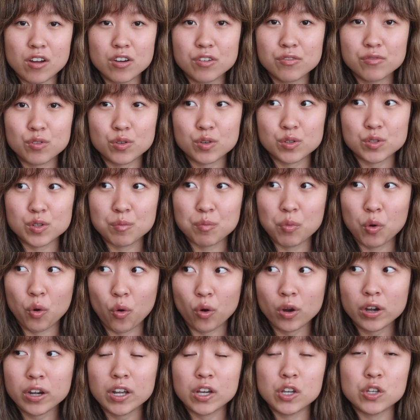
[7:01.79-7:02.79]
on for
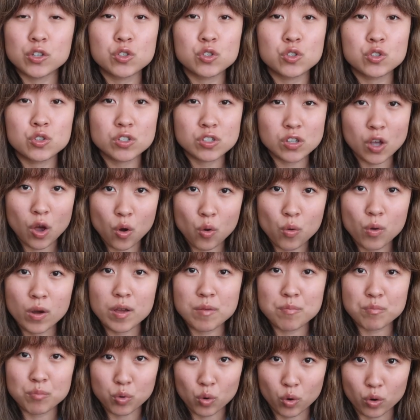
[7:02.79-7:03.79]
support is so
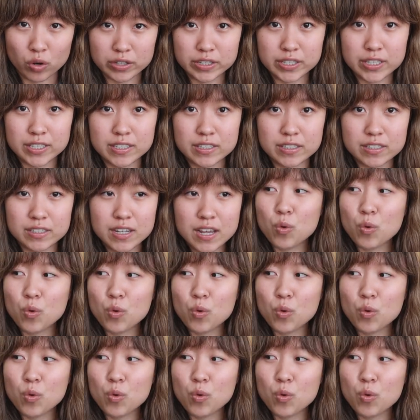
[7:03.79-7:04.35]
important.